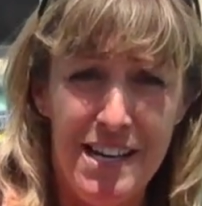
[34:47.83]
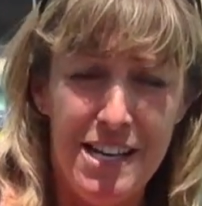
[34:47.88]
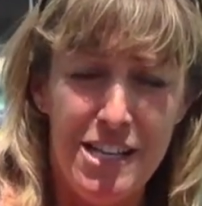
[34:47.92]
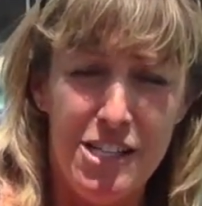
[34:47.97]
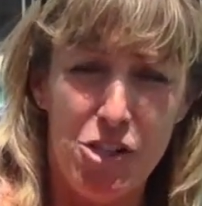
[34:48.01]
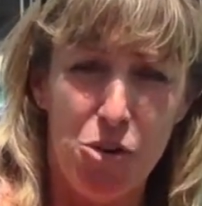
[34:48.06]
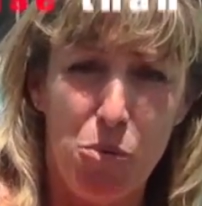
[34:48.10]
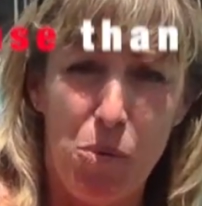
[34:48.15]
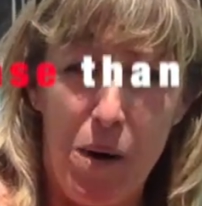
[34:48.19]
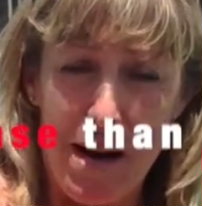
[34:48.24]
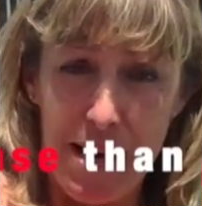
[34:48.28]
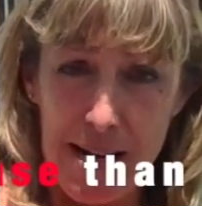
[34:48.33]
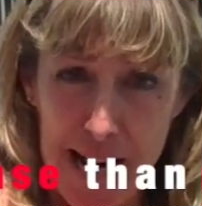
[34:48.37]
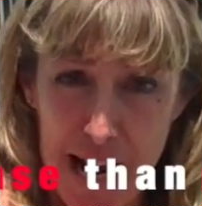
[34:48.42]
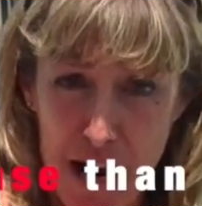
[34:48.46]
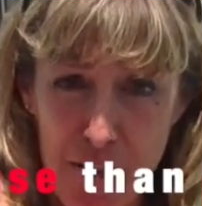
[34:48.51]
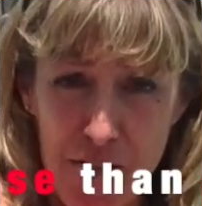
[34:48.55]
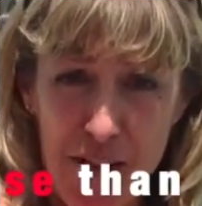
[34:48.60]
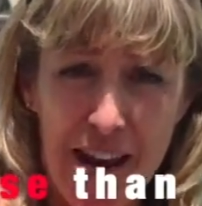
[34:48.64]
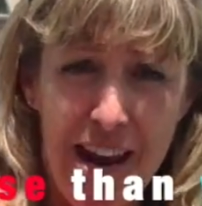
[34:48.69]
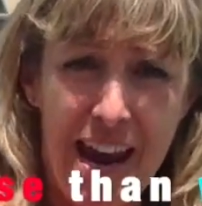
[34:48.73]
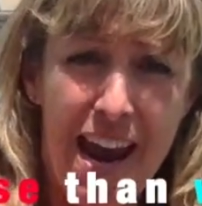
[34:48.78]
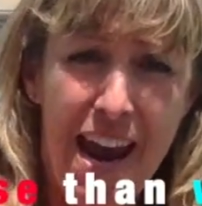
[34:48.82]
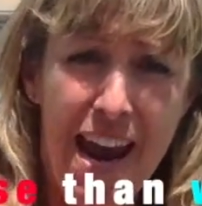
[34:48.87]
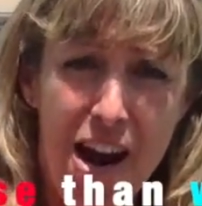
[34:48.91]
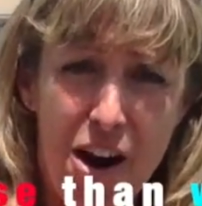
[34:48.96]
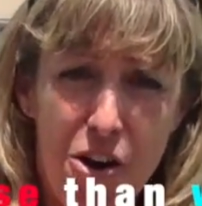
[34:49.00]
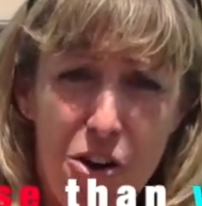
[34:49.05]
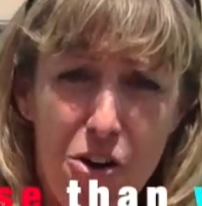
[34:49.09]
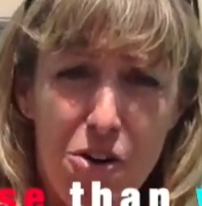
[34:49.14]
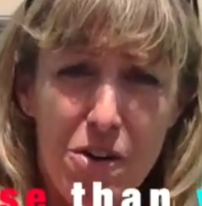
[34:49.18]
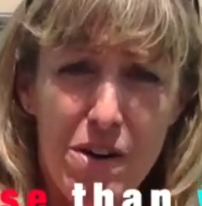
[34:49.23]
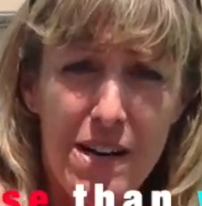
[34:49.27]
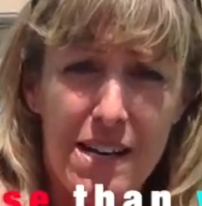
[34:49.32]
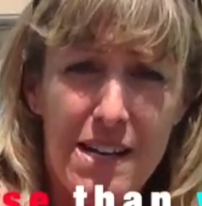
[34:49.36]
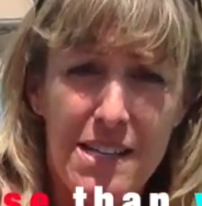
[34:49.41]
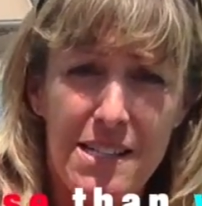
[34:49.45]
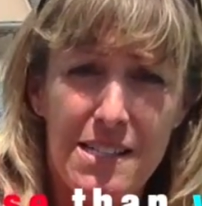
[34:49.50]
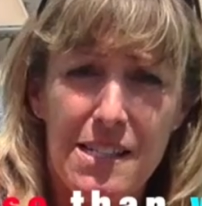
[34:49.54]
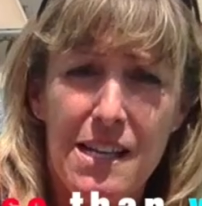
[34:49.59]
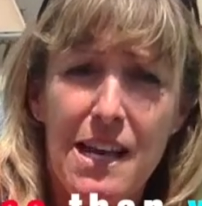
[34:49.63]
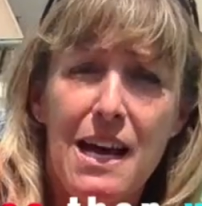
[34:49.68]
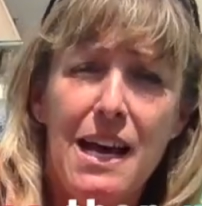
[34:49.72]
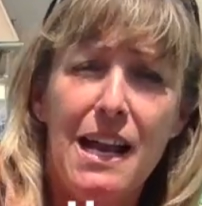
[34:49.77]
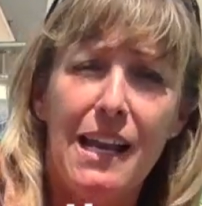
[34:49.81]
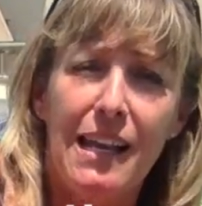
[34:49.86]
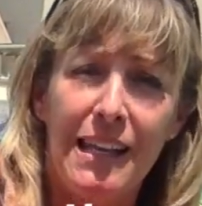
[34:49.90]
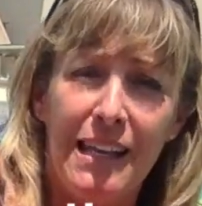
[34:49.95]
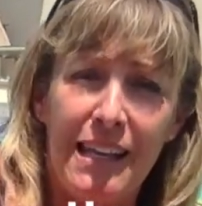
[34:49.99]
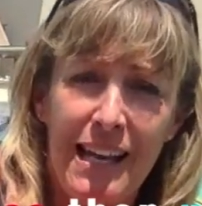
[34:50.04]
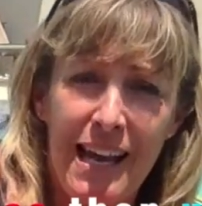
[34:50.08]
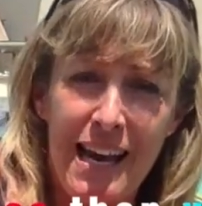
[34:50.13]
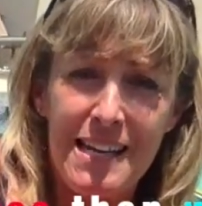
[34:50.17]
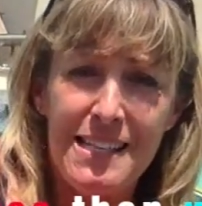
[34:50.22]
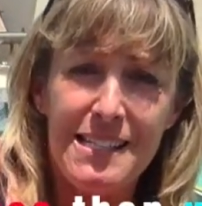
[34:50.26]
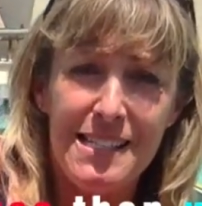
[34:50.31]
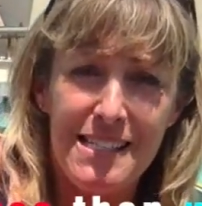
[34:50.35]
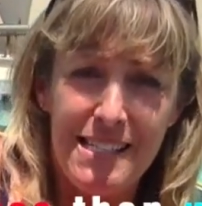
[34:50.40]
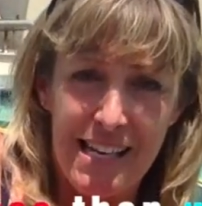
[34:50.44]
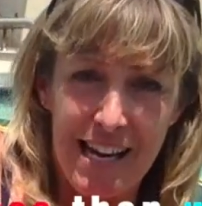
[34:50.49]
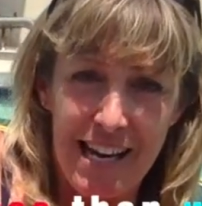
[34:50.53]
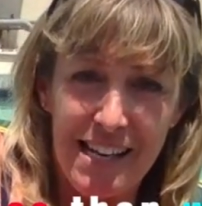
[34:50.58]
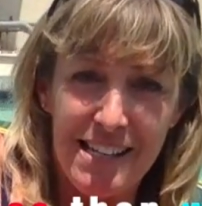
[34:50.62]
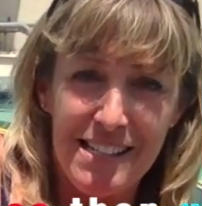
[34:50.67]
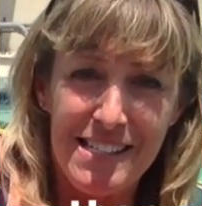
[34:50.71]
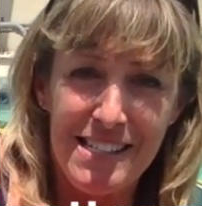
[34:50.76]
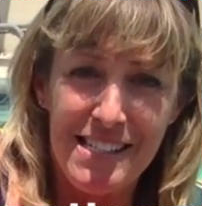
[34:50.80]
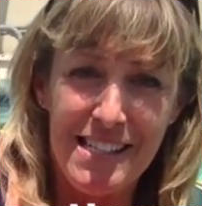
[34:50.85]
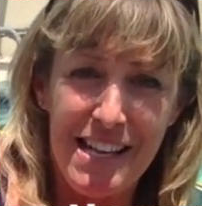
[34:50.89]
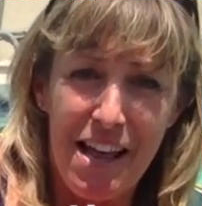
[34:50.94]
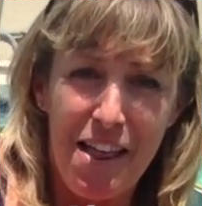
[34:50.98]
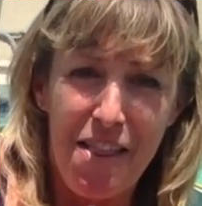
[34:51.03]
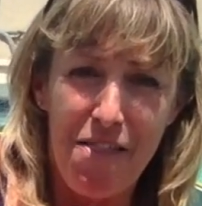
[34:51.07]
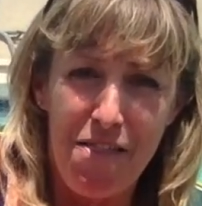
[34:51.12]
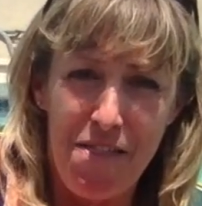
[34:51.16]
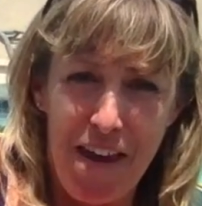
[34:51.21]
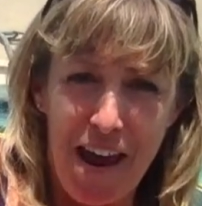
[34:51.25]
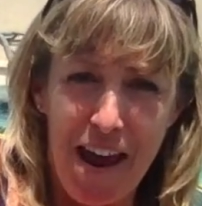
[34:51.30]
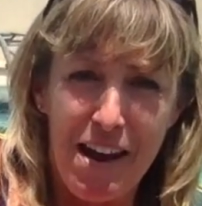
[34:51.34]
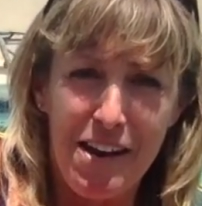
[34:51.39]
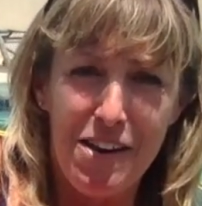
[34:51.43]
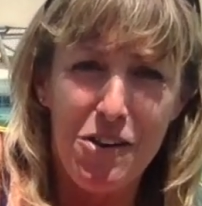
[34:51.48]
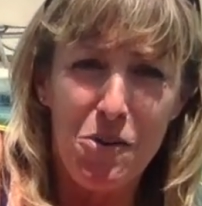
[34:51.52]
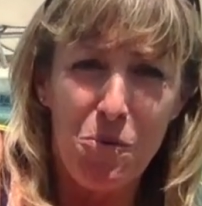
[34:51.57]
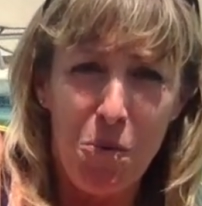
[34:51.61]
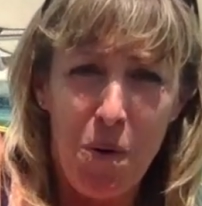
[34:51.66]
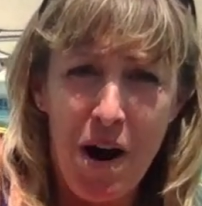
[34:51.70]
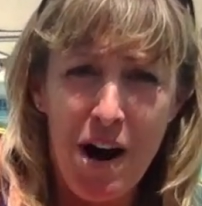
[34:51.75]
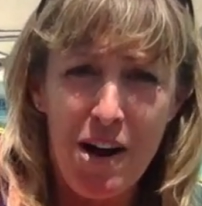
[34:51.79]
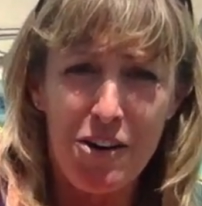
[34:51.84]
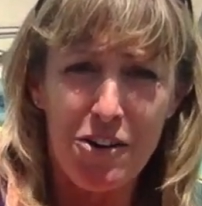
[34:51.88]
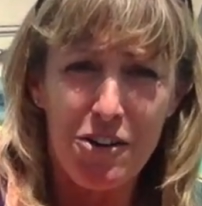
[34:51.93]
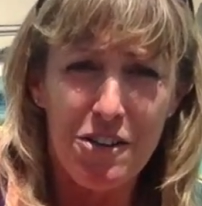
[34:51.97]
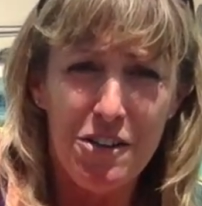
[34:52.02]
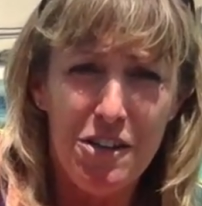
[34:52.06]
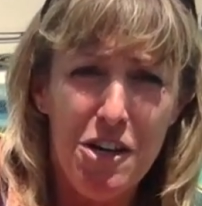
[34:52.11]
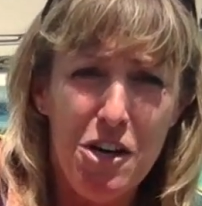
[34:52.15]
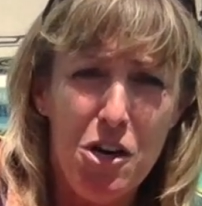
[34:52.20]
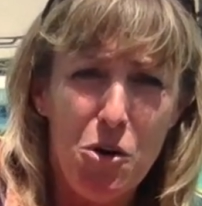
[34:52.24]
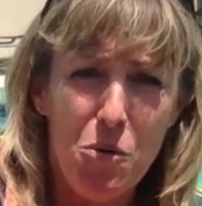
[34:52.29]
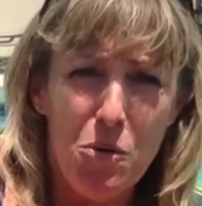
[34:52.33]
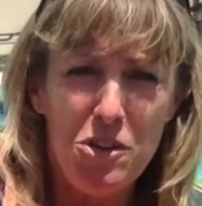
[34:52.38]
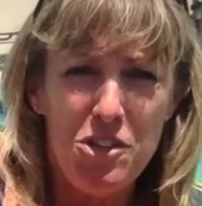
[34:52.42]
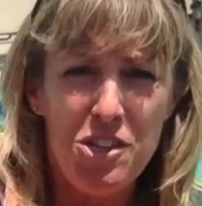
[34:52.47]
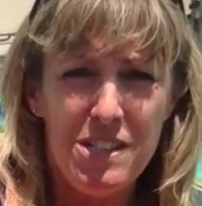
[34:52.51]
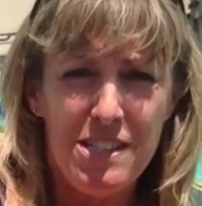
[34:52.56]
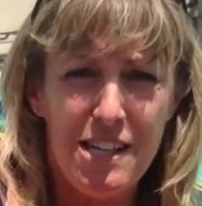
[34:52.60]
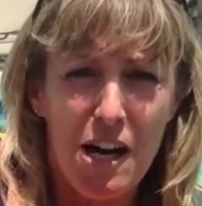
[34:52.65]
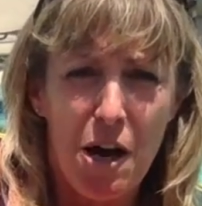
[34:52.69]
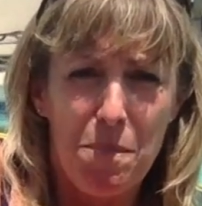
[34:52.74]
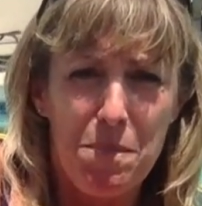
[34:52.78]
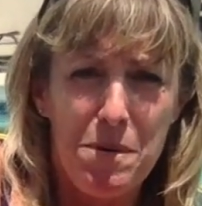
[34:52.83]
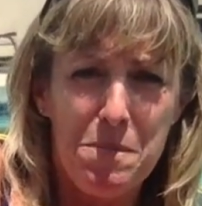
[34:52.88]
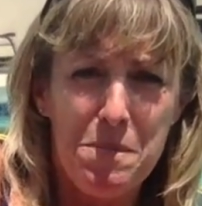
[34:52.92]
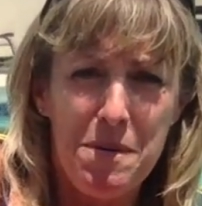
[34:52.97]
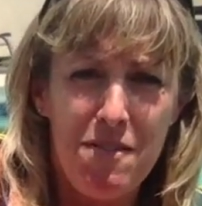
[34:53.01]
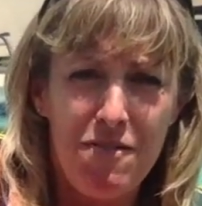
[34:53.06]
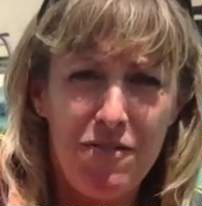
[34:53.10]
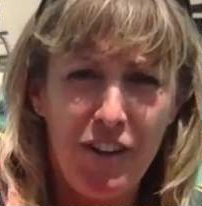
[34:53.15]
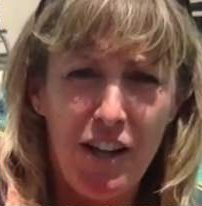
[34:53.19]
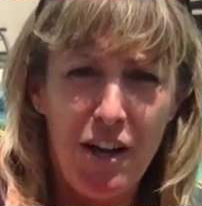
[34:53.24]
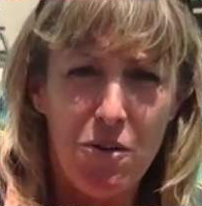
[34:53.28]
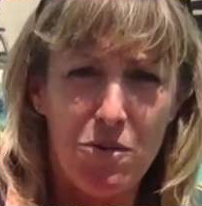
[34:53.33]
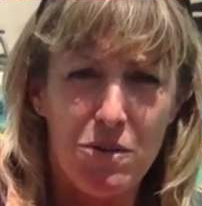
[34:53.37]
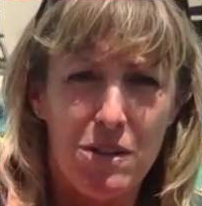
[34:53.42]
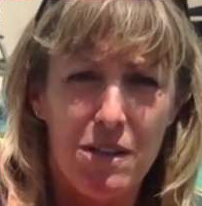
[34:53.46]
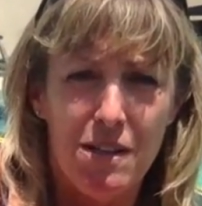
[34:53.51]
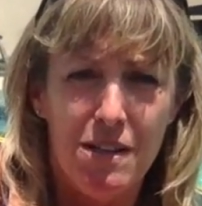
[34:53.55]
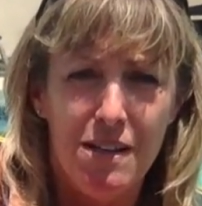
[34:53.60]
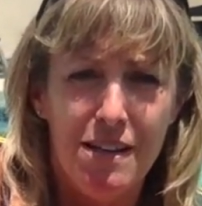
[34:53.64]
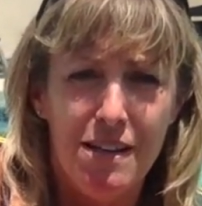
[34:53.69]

So right now the air is less dense than the water, which is helping me float.